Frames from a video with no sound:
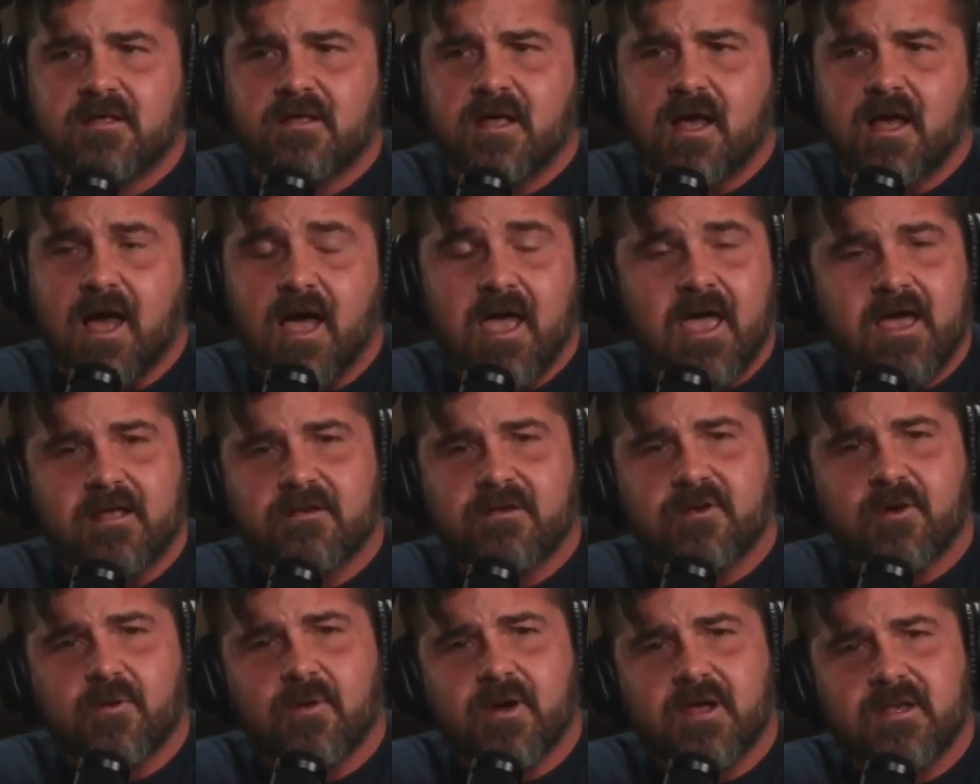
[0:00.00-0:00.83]
I had
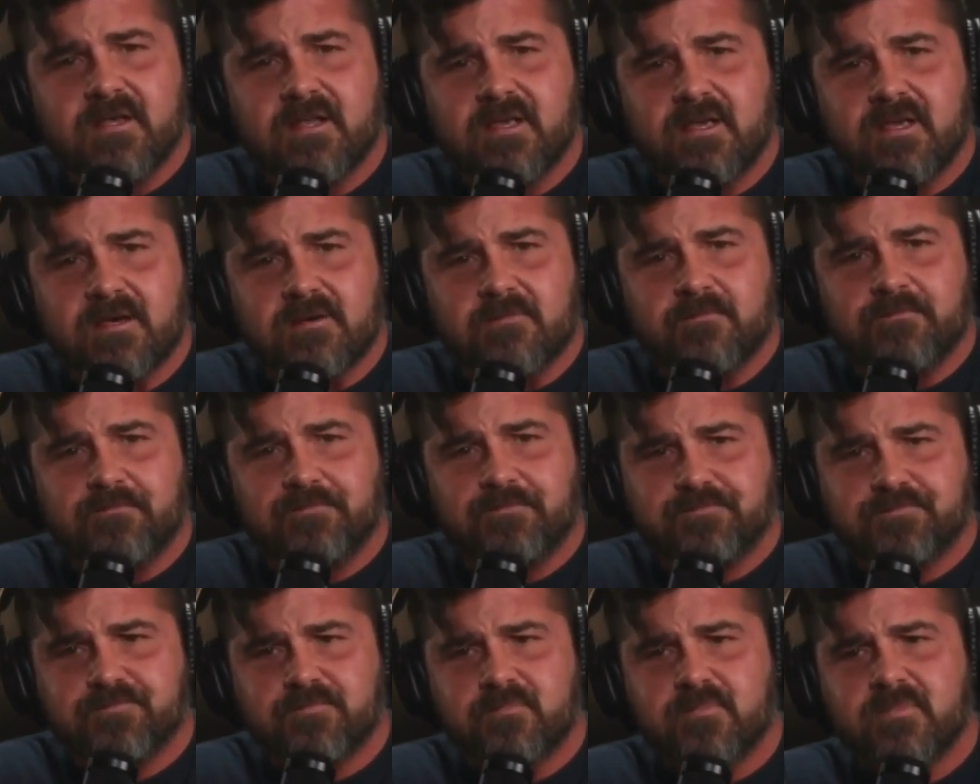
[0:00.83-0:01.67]
no idea.
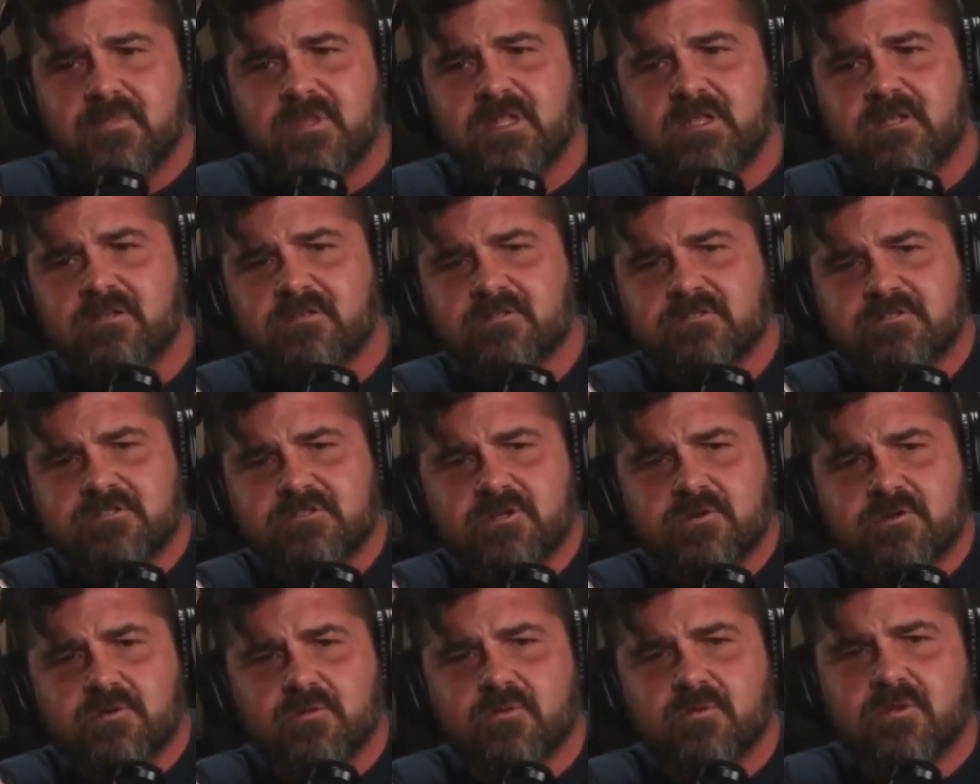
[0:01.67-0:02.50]

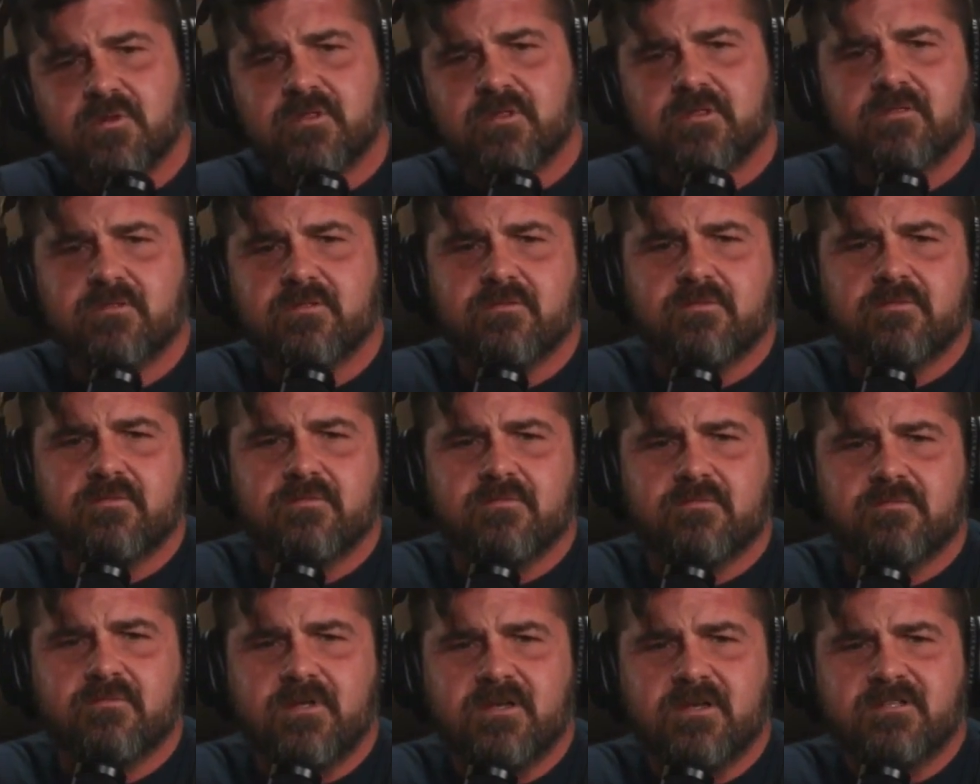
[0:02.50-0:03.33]
So
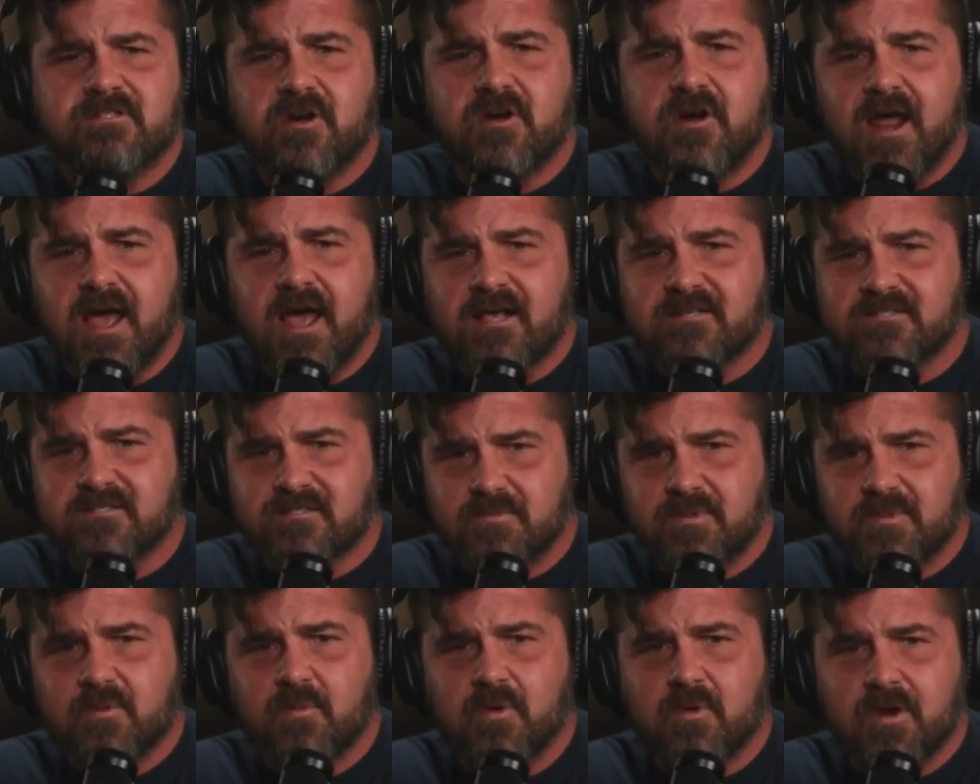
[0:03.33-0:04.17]
they start asking
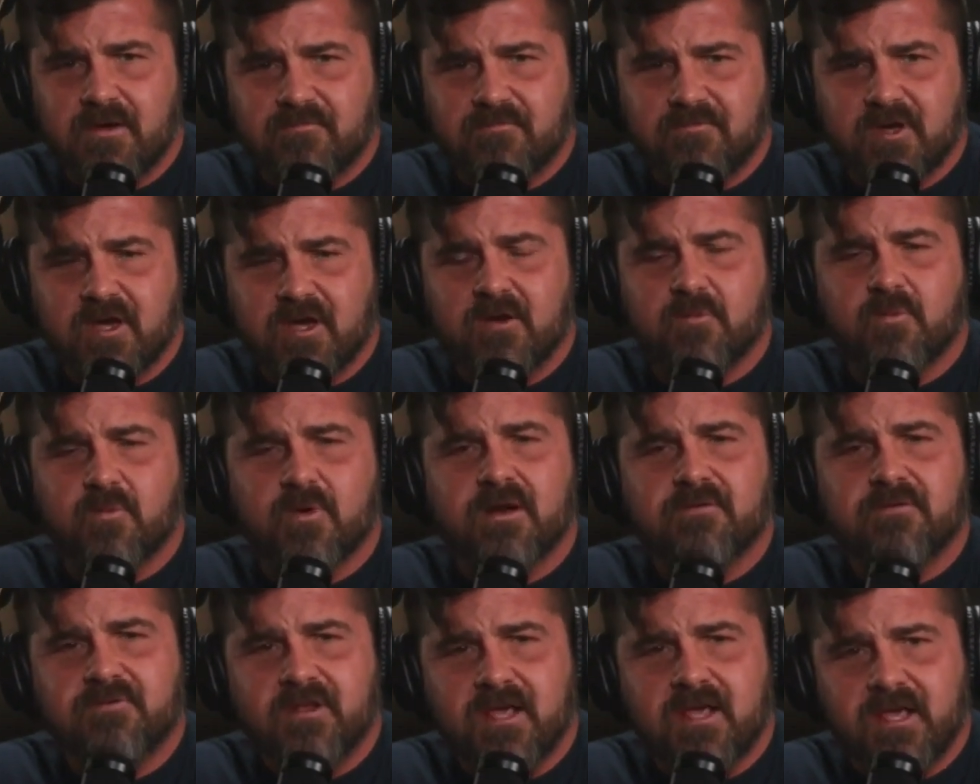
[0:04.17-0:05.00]
me what I've done, what
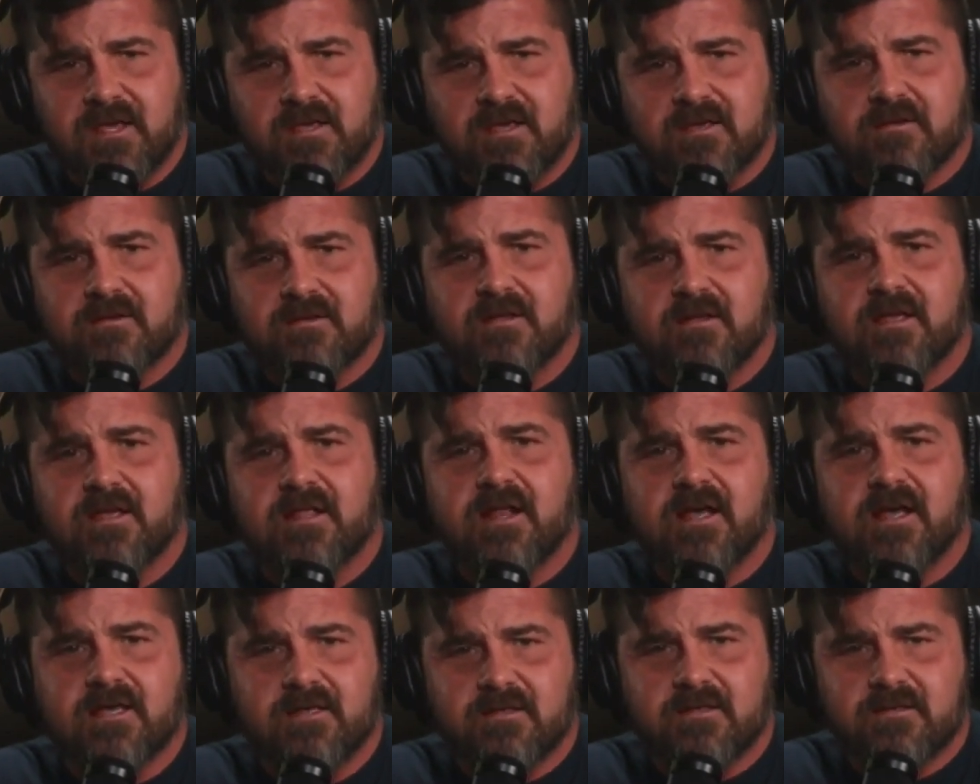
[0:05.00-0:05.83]
I've taken, and
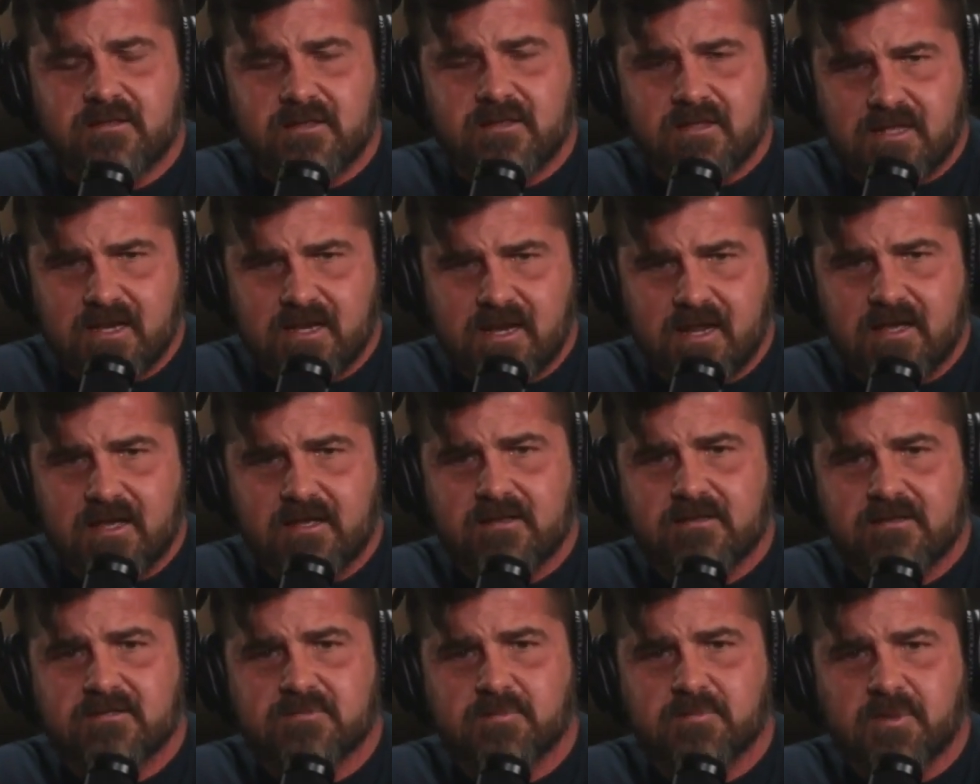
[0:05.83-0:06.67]
I
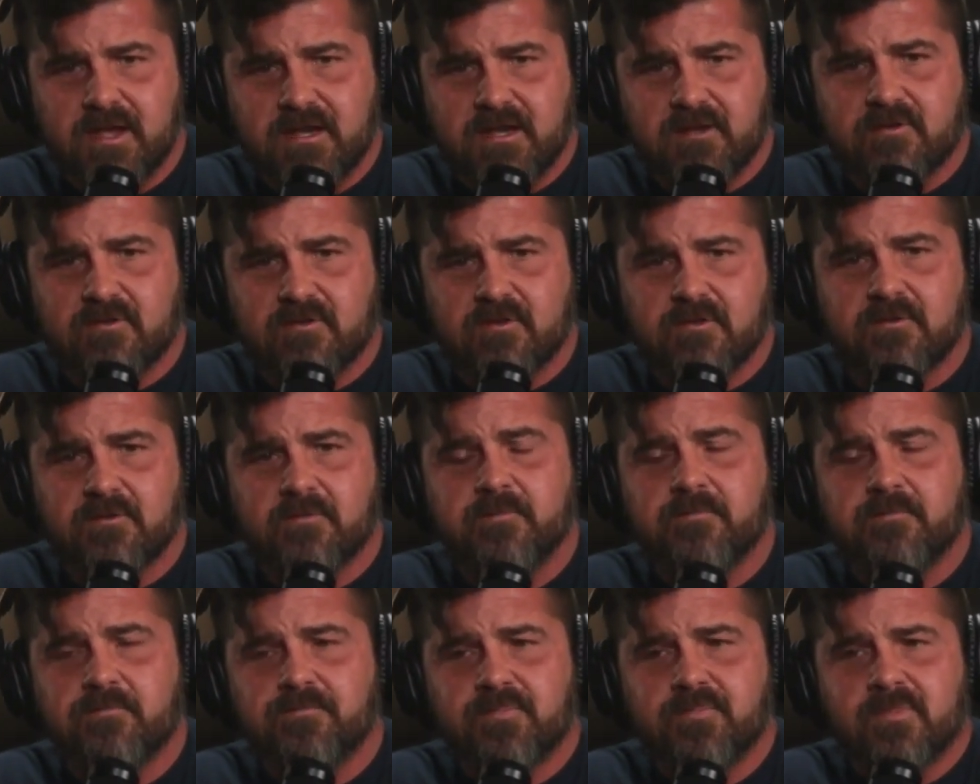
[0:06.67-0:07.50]
explained to them.
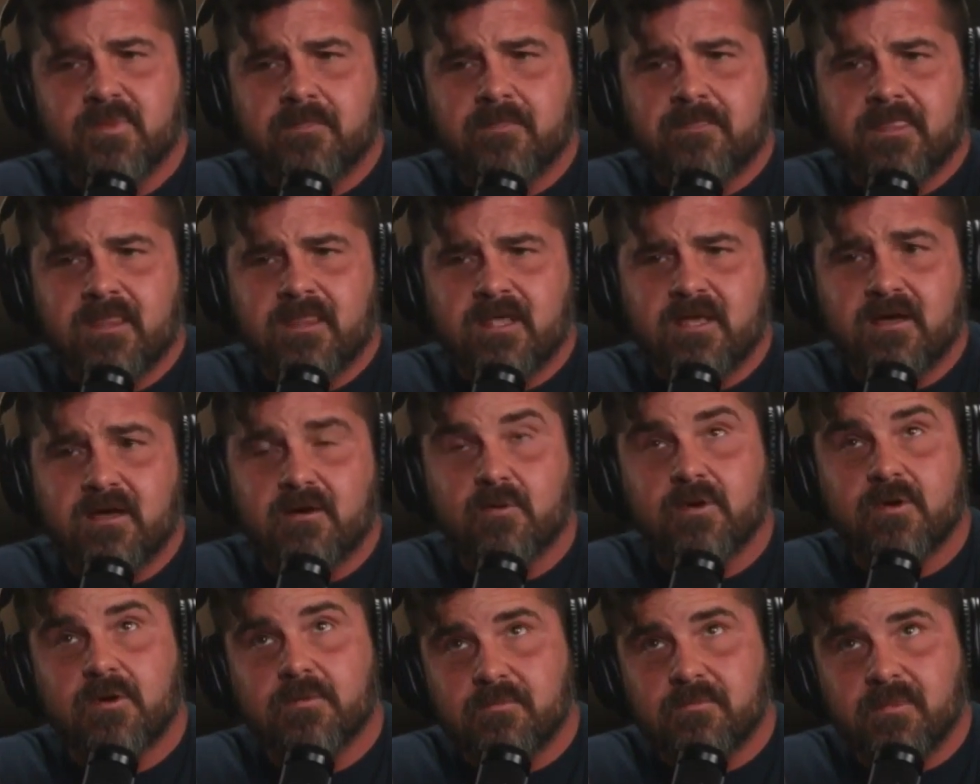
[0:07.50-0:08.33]

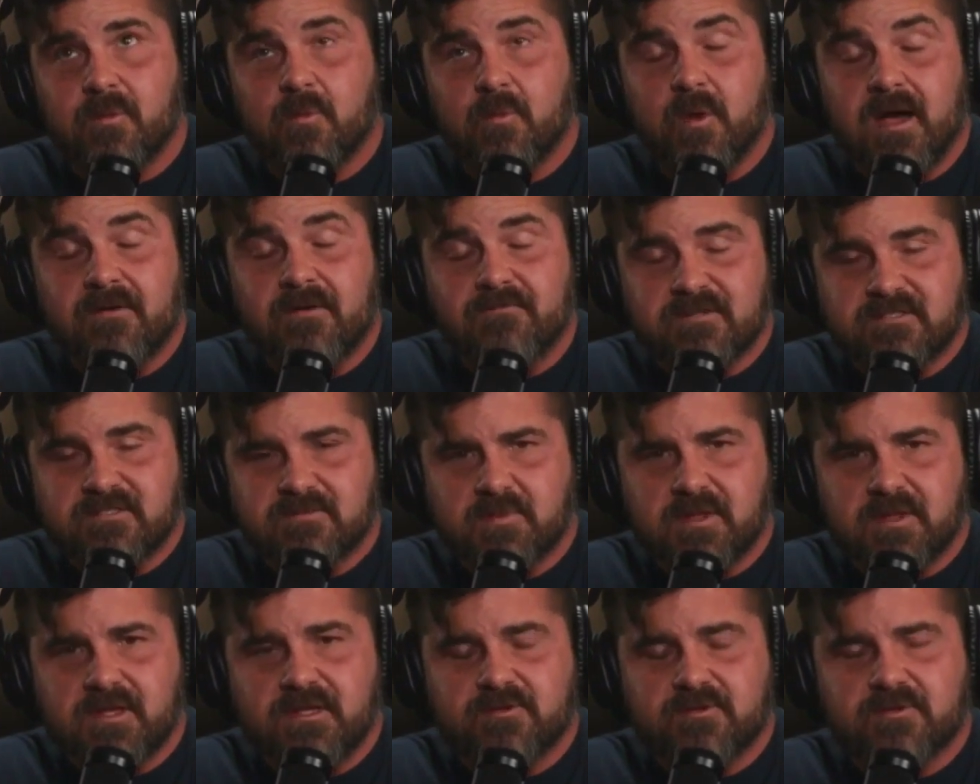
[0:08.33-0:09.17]
My wife
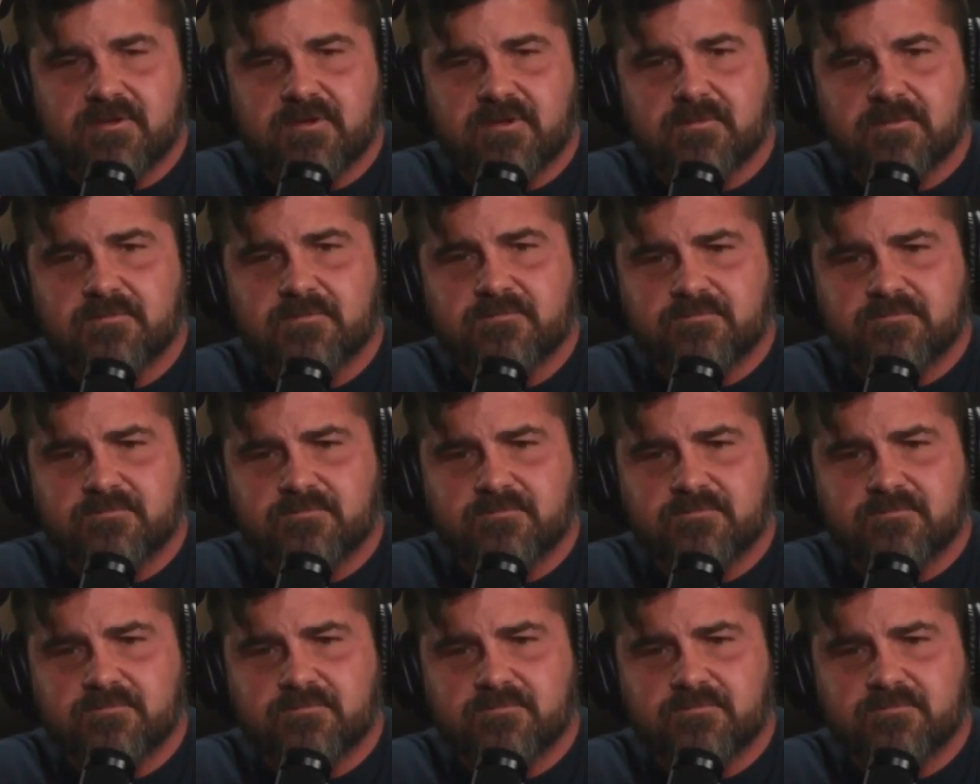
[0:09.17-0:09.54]
explained to them.